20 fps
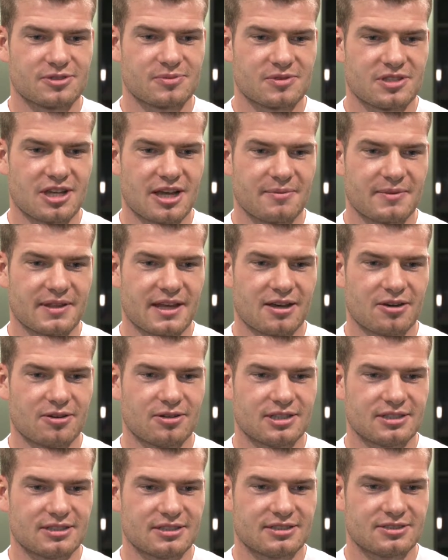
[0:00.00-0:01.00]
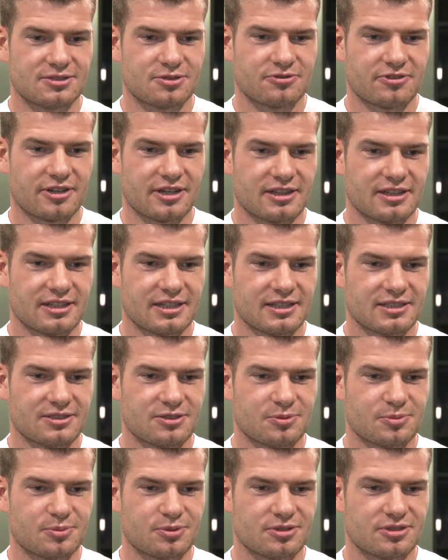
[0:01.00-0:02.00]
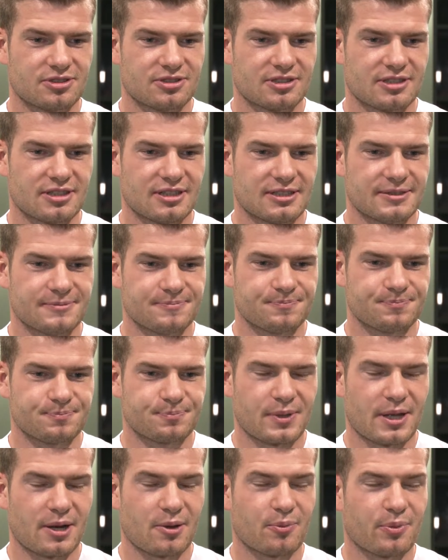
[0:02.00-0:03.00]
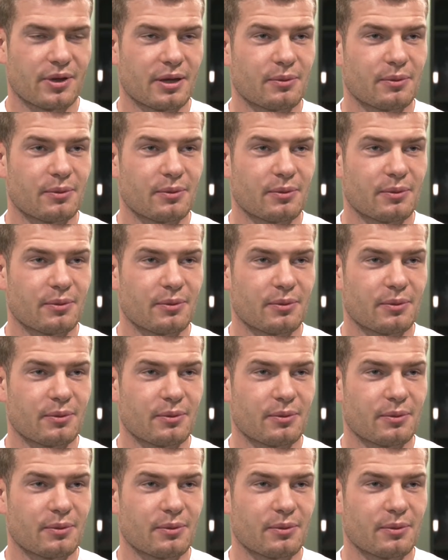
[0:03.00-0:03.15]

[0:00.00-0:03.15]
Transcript: some time now, and to finally to put pen on